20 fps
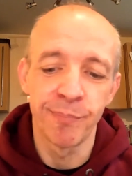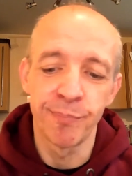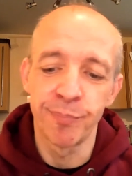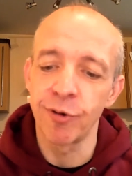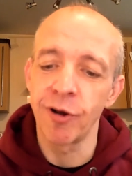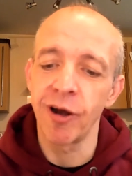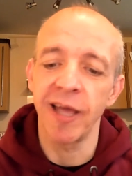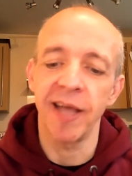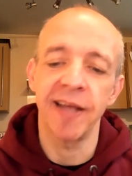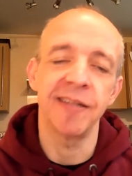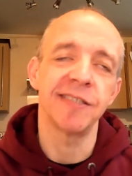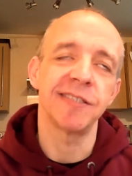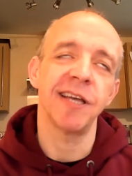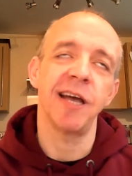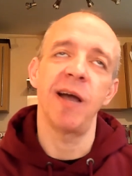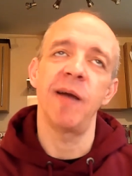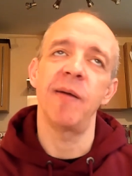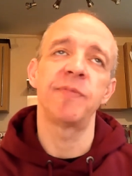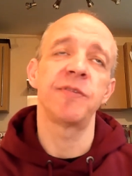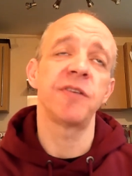brilliant.
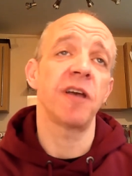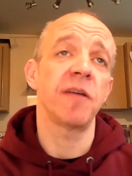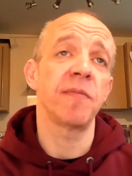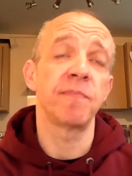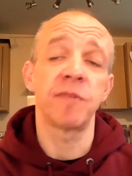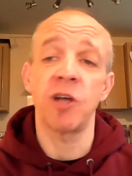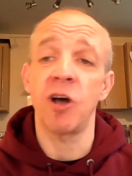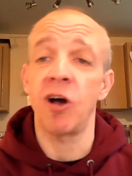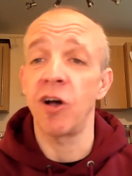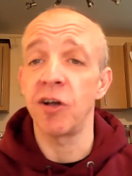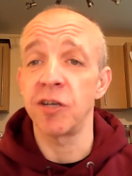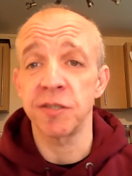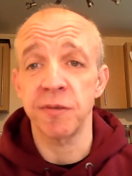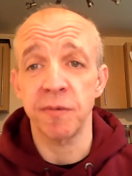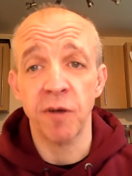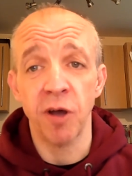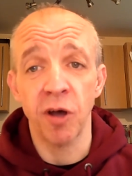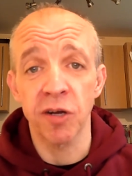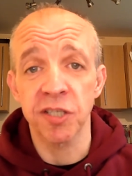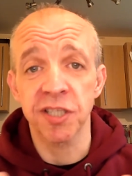So, so
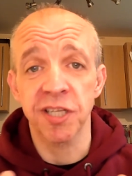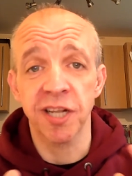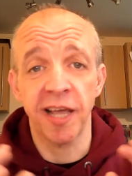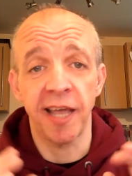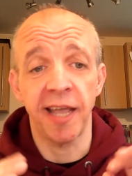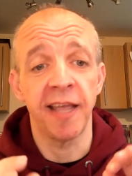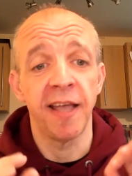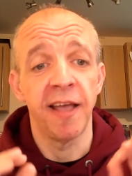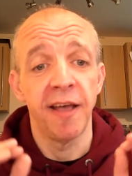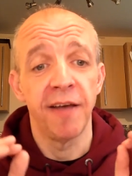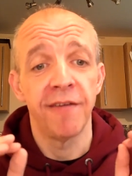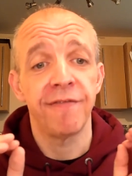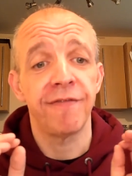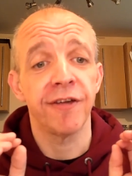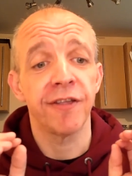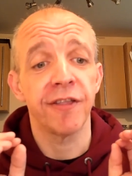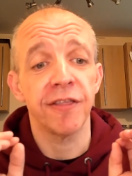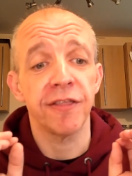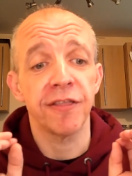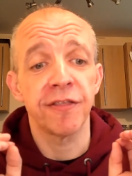guys, honestly,
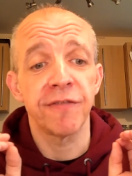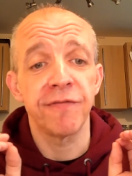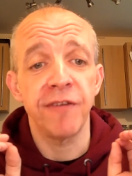for,